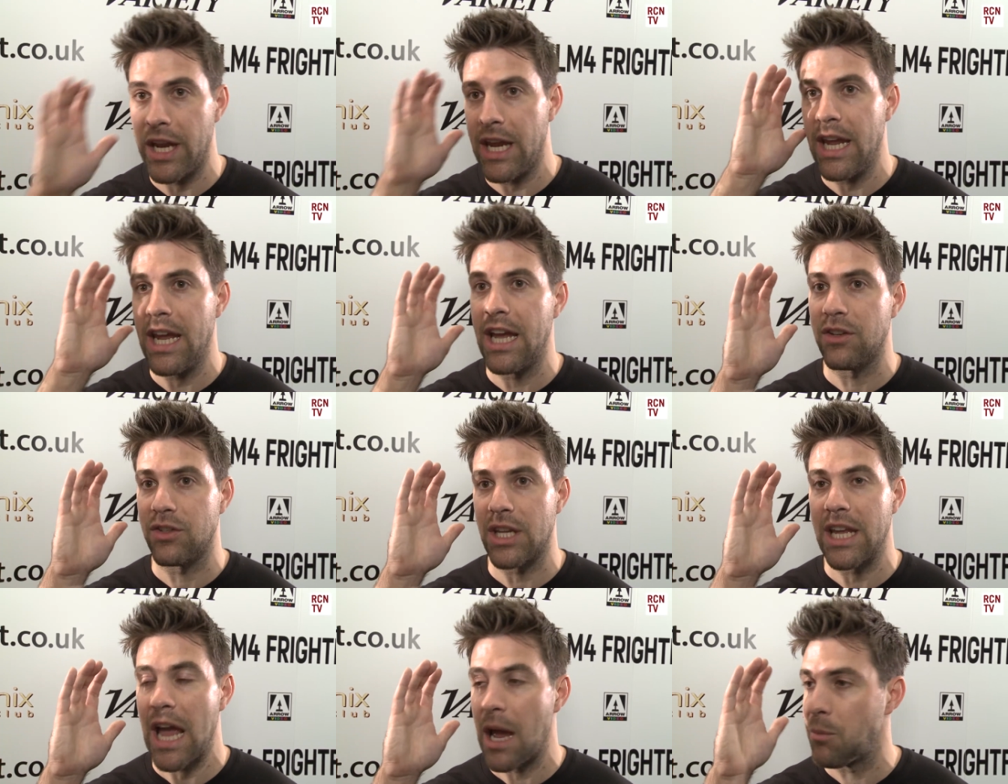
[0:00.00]
He has
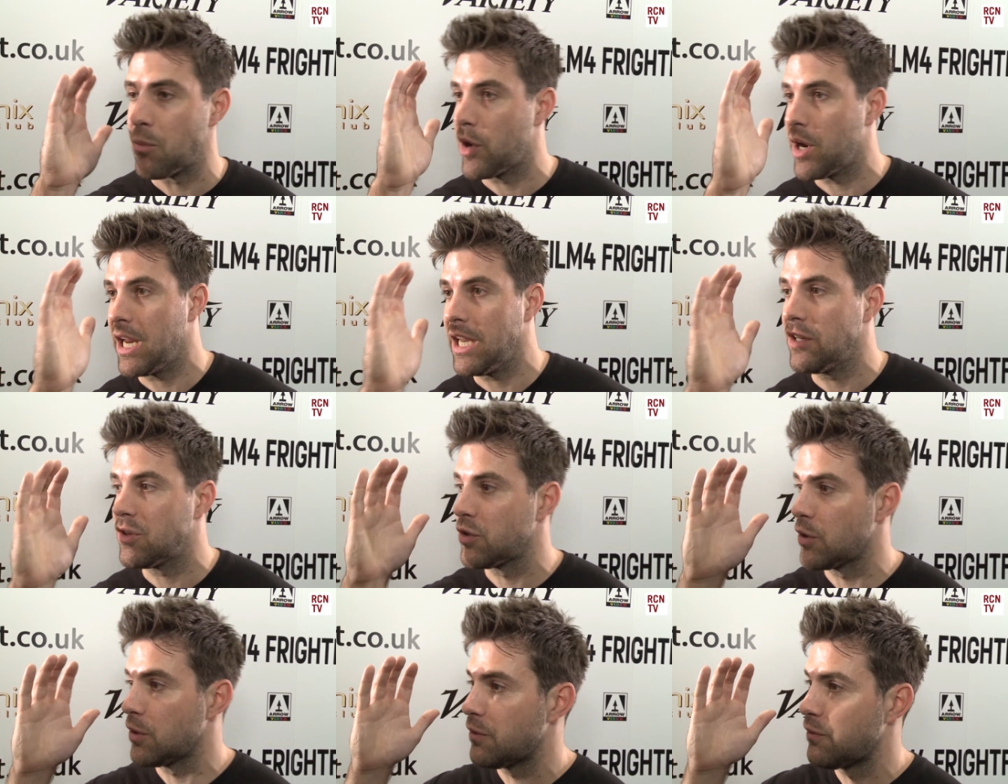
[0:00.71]
the camera. He
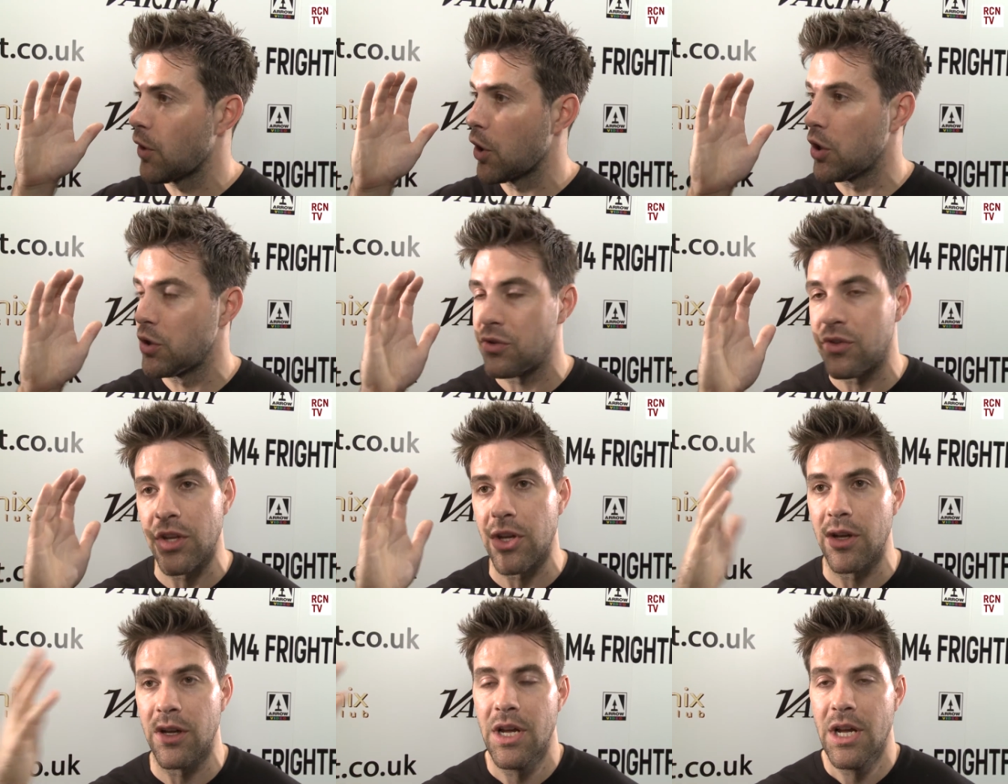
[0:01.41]
sort of follows
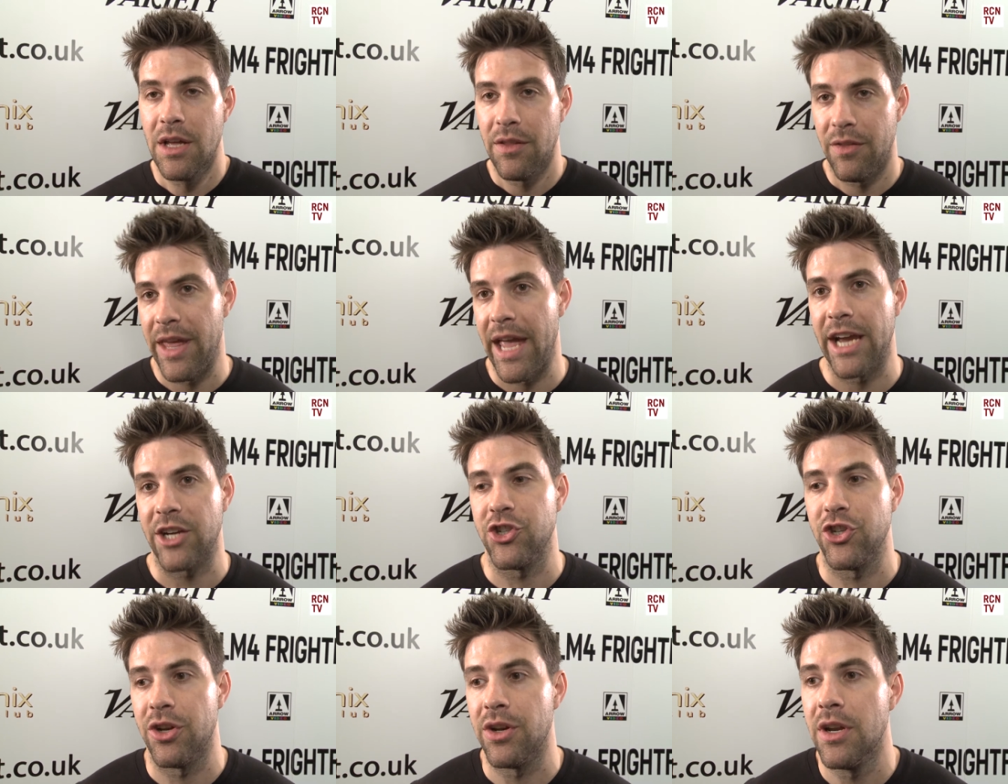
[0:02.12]
the the
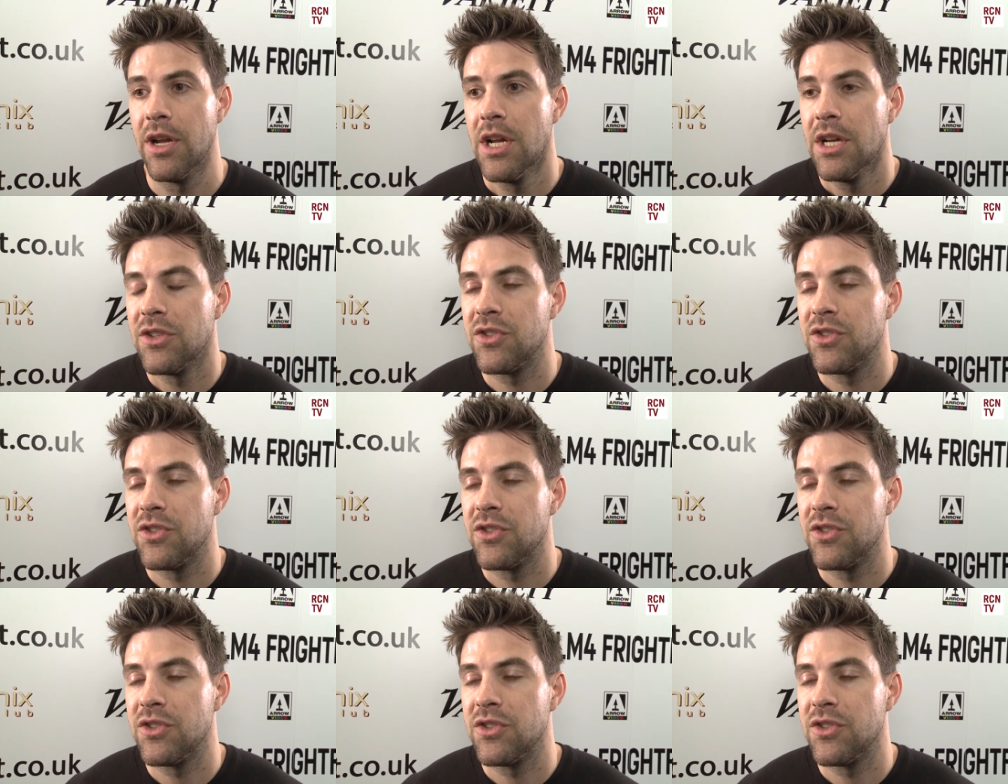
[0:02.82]
action.